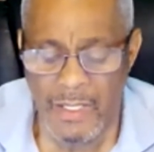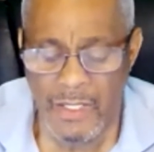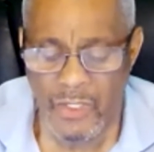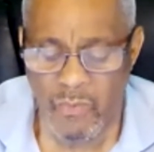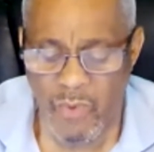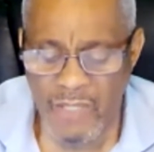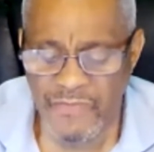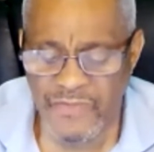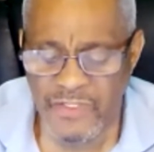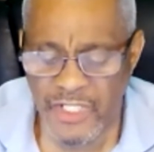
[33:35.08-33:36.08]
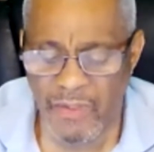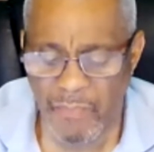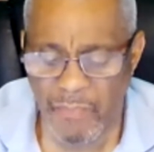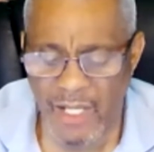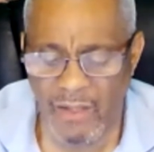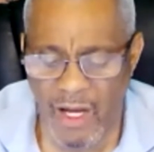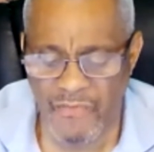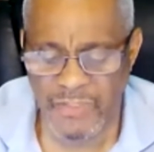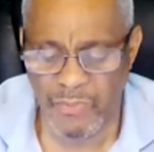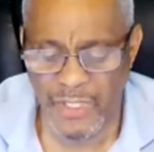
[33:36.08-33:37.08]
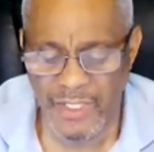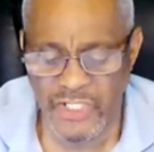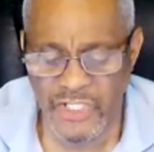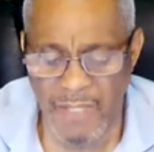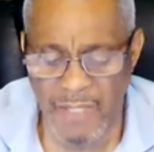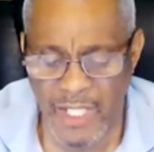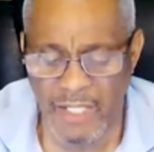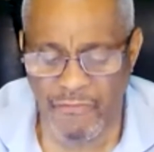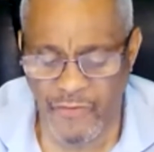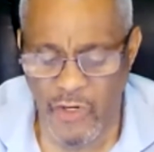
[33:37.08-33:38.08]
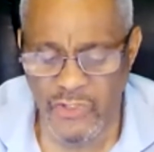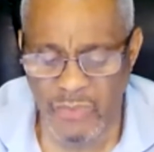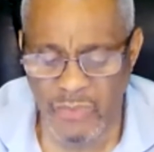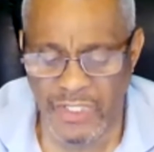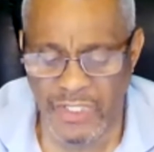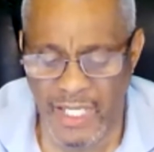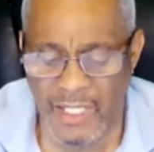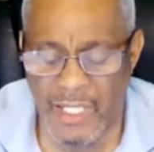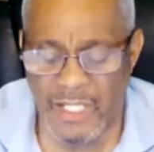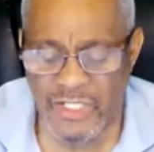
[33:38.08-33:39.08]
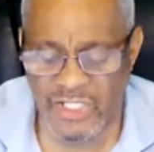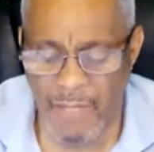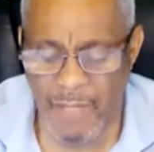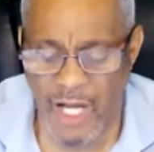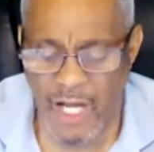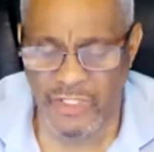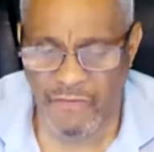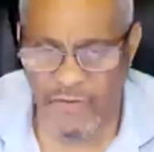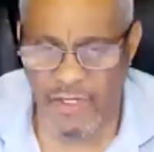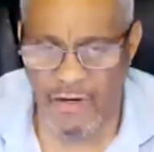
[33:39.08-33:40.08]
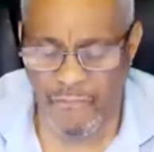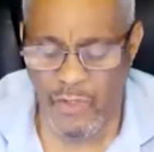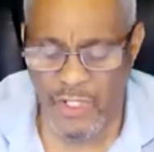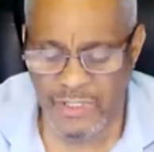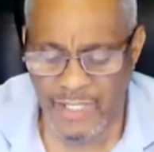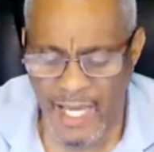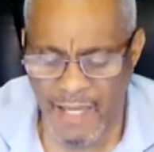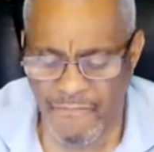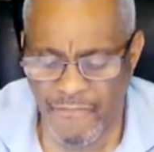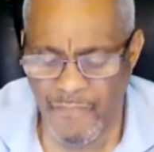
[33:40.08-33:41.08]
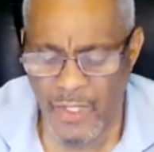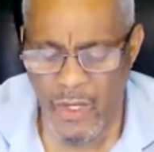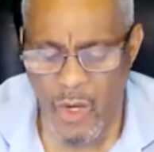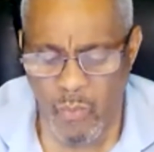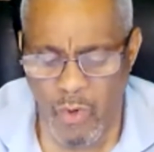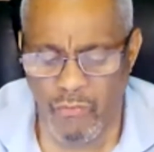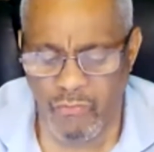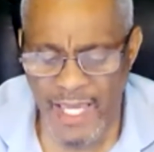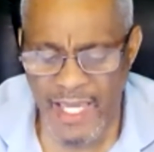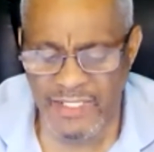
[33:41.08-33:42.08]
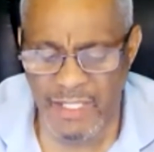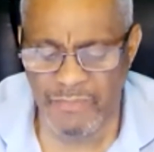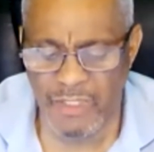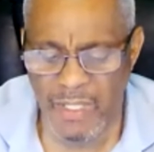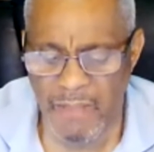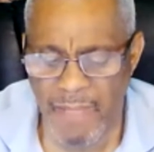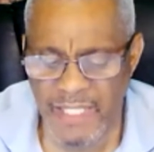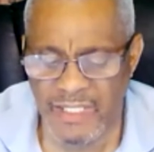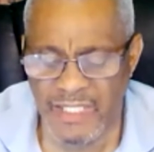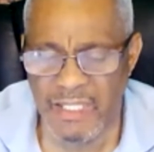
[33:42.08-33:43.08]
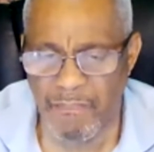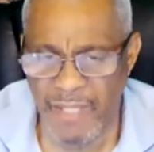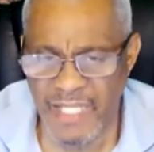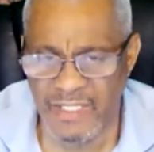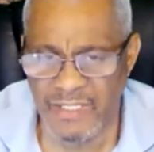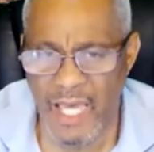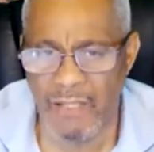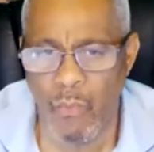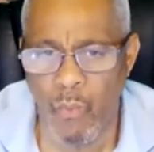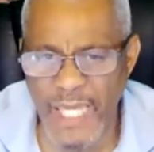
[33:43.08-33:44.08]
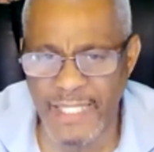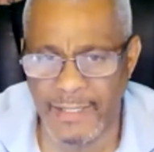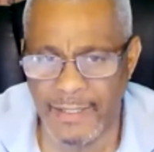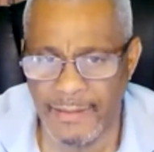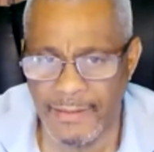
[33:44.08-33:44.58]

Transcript: The one with the nigger male offspring, she being frozen with a subconscious fear for his life, will raise him to be mentally dependent and weak.